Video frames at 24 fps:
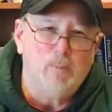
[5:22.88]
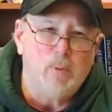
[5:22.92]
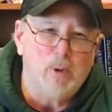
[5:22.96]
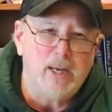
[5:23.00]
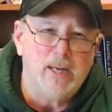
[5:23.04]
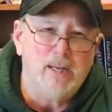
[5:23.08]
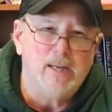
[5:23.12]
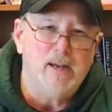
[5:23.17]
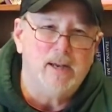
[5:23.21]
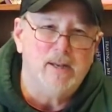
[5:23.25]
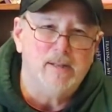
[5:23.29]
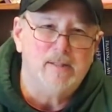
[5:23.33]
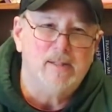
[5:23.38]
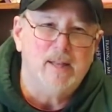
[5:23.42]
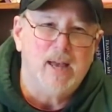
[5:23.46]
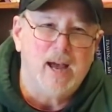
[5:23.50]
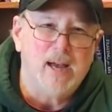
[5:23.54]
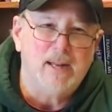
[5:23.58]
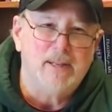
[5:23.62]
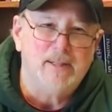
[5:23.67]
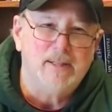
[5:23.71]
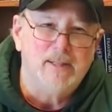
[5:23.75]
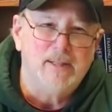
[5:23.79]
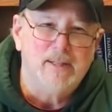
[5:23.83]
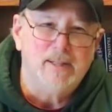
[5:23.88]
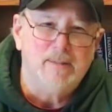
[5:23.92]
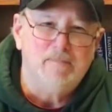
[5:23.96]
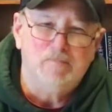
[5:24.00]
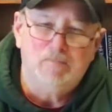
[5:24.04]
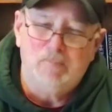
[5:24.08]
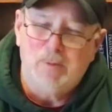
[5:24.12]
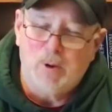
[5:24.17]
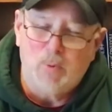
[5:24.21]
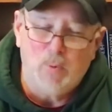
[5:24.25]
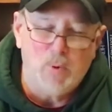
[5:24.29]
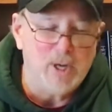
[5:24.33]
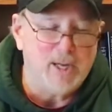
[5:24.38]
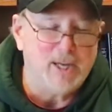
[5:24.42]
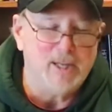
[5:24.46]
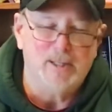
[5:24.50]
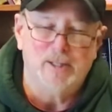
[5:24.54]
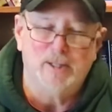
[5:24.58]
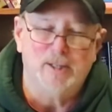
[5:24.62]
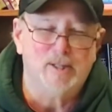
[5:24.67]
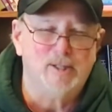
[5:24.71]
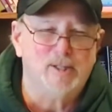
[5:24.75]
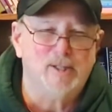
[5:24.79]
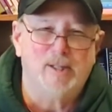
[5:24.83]
And when He does that, then we
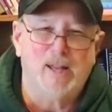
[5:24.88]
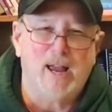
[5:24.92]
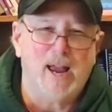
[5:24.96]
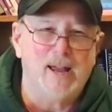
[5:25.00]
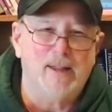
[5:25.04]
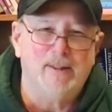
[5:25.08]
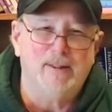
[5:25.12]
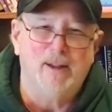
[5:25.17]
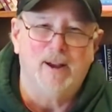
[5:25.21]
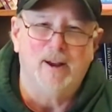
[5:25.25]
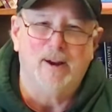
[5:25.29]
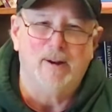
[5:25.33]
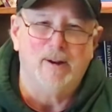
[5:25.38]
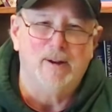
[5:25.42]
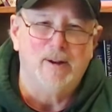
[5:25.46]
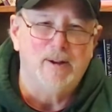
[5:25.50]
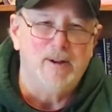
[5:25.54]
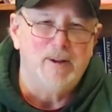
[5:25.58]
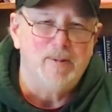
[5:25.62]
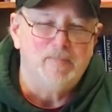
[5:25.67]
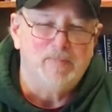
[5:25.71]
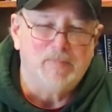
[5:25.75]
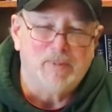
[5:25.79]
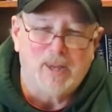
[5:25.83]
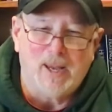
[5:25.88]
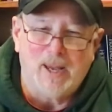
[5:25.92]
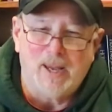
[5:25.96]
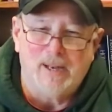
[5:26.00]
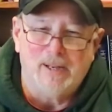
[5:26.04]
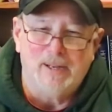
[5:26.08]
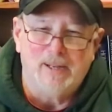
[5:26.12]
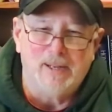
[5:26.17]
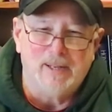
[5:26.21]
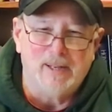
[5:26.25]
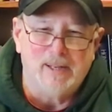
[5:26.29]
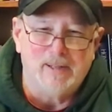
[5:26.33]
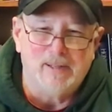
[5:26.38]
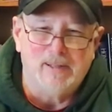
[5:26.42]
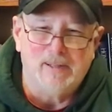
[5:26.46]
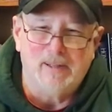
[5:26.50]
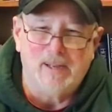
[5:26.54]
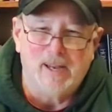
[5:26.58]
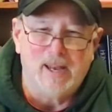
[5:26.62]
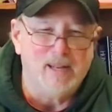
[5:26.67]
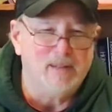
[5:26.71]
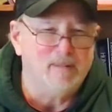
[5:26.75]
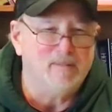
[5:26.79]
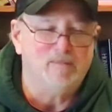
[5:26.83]
can just stand there and, uh,
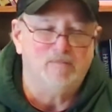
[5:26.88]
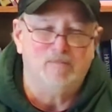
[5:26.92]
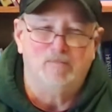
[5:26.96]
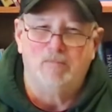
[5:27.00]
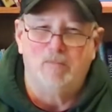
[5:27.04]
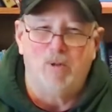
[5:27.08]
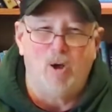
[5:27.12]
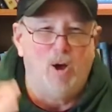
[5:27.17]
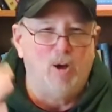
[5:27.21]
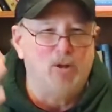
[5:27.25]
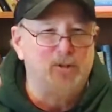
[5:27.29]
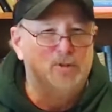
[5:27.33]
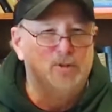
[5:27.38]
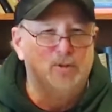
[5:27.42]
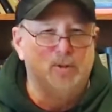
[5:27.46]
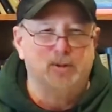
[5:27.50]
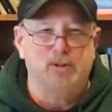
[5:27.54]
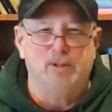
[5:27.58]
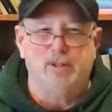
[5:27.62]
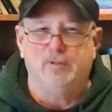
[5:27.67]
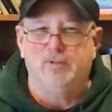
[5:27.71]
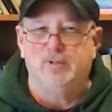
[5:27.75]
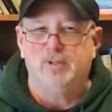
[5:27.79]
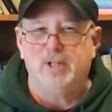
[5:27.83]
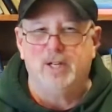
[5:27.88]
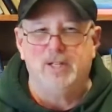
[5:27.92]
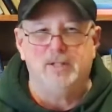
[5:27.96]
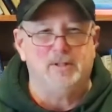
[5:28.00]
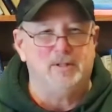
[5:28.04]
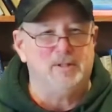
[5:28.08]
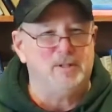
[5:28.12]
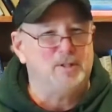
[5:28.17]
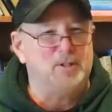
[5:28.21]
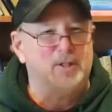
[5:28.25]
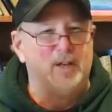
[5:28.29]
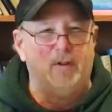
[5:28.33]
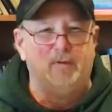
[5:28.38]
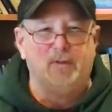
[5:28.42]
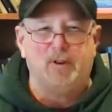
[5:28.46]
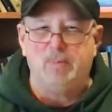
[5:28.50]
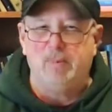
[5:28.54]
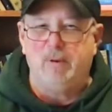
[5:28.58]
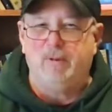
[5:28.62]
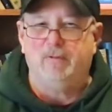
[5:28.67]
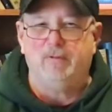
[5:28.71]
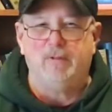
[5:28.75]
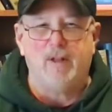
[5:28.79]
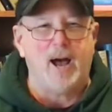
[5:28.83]
and all sorts of sins and stuff
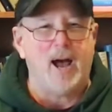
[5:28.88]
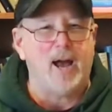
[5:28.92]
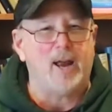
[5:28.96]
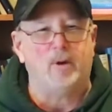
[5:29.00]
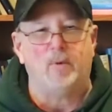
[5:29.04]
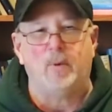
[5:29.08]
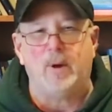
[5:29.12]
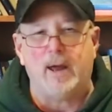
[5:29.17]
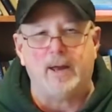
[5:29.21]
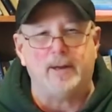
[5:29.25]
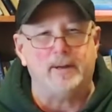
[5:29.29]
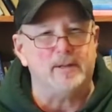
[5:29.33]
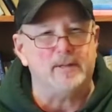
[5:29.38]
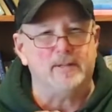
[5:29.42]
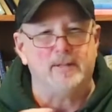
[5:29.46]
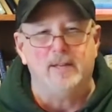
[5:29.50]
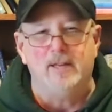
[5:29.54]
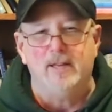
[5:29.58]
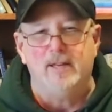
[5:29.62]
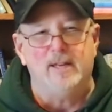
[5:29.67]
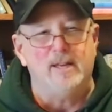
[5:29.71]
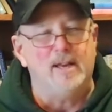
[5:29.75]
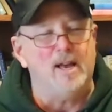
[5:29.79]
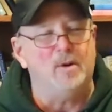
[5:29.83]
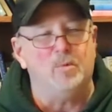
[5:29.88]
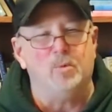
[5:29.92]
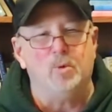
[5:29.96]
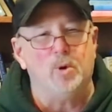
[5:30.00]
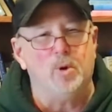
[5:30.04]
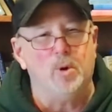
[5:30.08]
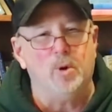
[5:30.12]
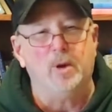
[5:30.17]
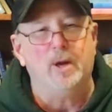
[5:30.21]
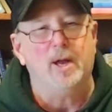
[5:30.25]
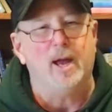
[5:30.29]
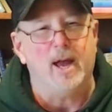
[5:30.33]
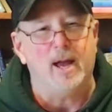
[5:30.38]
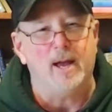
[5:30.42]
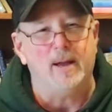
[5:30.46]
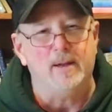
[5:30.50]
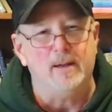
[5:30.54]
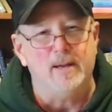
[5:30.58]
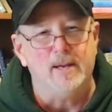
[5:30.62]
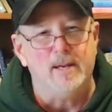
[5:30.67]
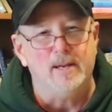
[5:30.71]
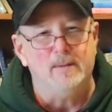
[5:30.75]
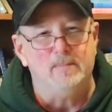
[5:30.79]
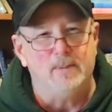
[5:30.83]
can be flying around us and we're okay
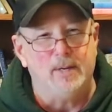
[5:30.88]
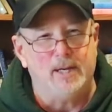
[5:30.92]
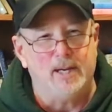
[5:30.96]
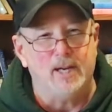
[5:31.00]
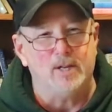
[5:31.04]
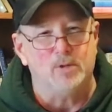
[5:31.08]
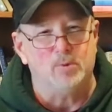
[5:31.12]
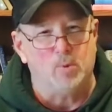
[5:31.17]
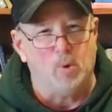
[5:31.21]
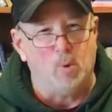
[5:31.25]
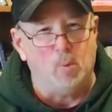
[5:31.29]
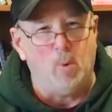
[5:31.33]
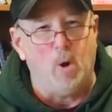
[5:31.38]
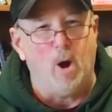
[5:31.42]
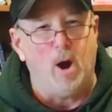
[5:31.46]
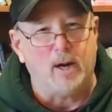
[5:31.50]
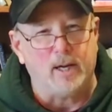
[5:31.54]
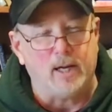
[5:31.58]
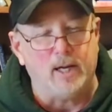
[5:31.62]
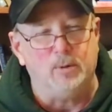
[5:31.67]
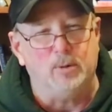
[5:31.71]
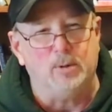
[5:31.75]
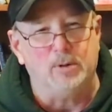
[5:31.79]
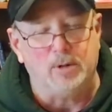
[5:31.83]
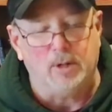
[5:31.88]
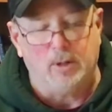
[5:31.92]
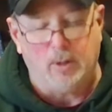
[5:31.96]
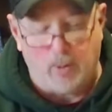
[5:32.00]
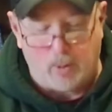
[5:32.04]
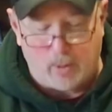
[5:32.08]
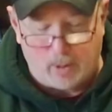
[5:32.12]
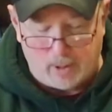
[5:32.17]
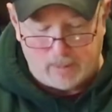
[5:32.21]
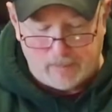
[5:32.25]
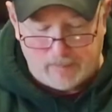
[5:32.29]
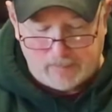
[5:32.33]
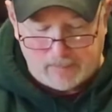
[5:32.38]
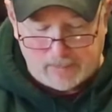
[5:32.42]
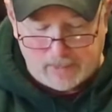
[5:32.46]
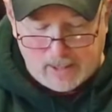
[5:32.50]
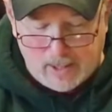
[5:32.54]
because we're walking with the Lord.